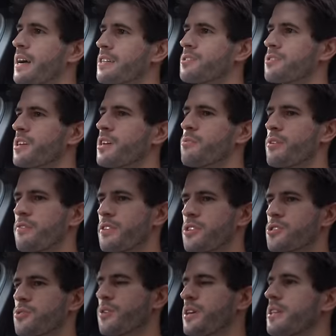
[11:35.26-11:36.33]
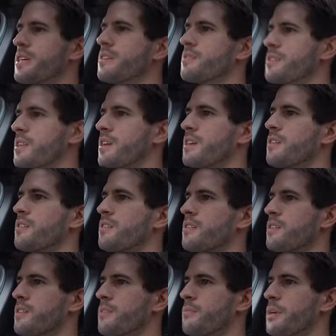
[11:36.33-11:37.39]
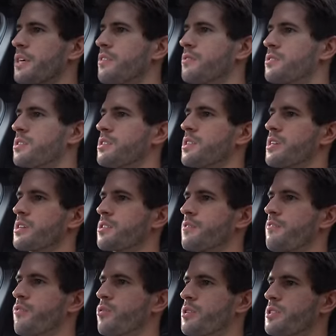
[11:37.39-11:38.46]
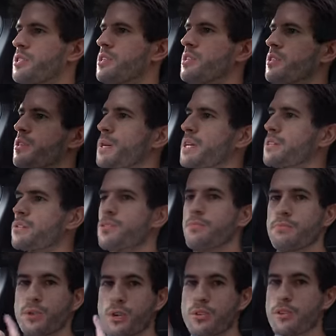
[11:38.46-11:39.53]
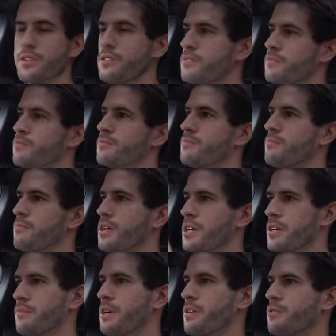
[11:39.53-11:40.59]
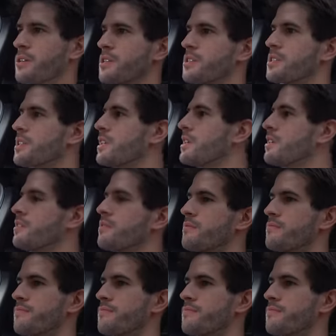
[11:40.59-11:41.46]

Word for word: And so yeah, we finished quite late today at about 6.40, but tomorrow, mark my words, okay?